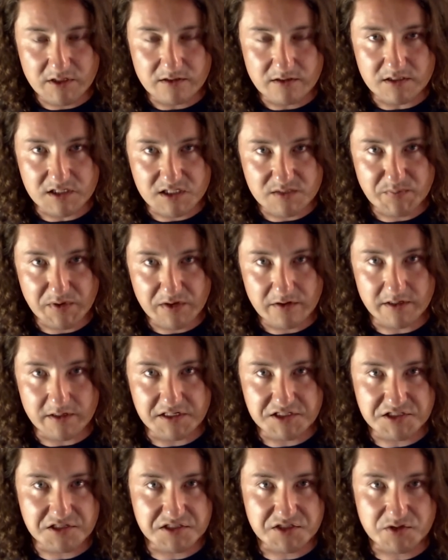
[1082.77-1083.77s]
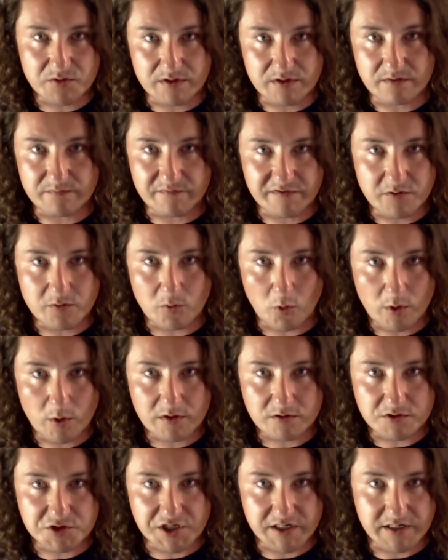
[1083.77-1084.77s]
experience just doing a few
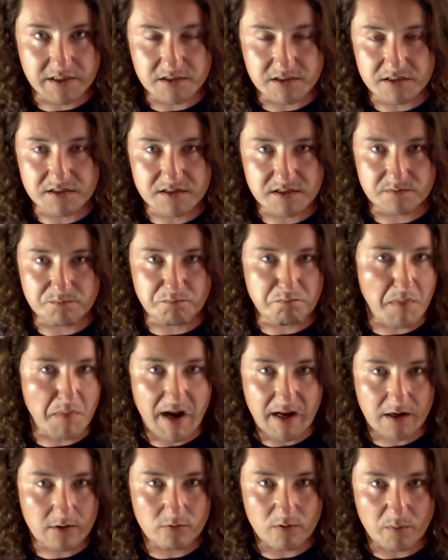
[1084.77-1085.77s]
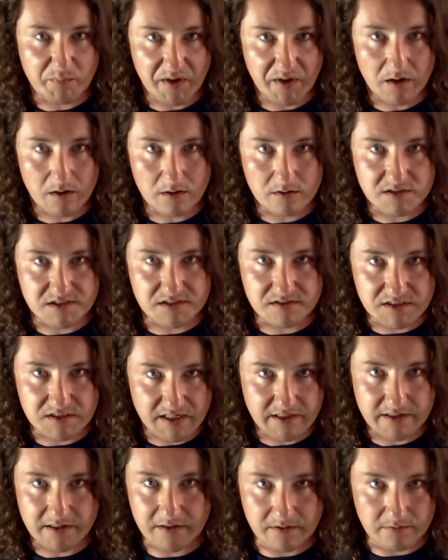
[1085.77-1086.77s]
oil changes and minor repairs and
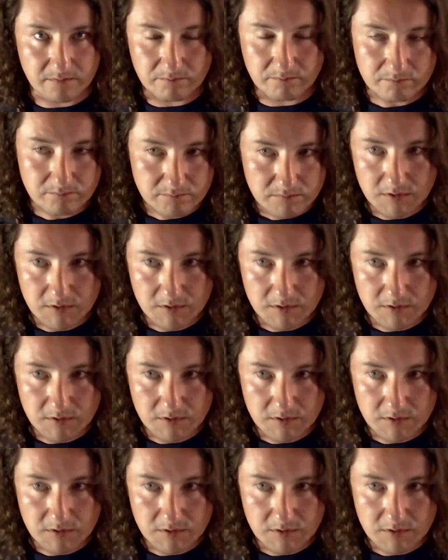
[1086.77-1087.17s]
taking